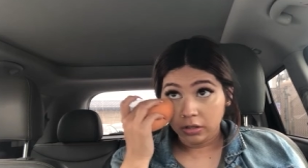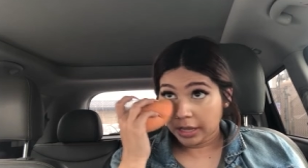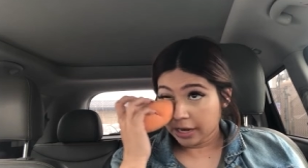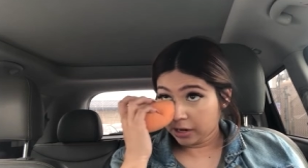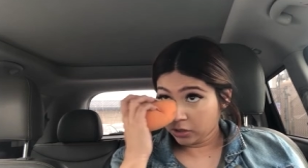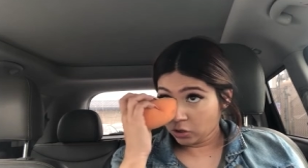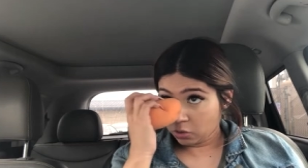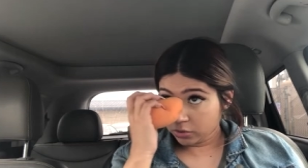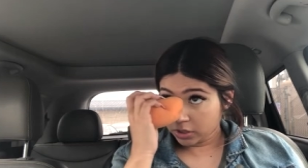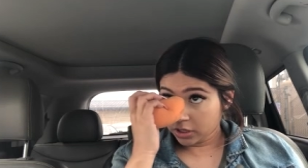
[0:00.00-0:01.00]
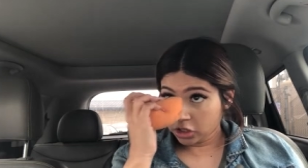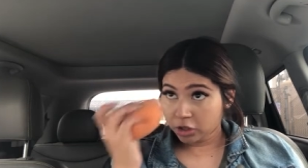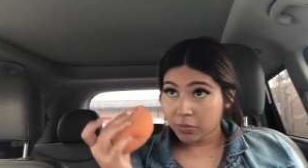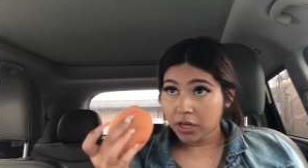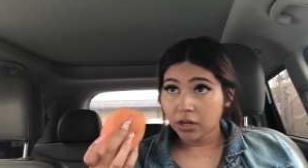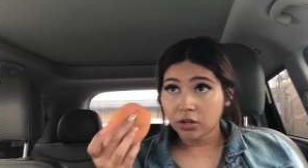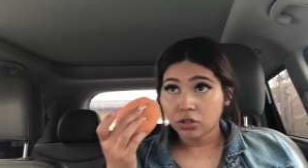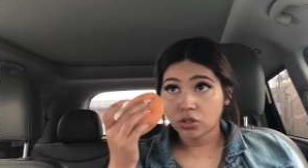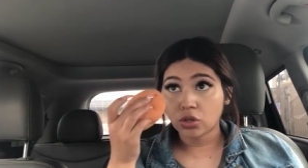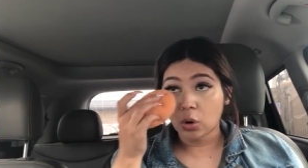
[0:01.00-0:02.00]
like don't touch me,
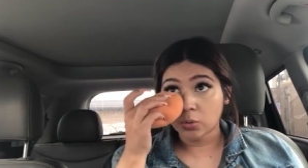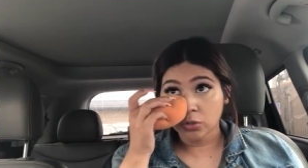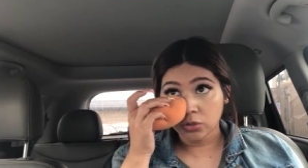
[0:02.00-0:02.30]
don't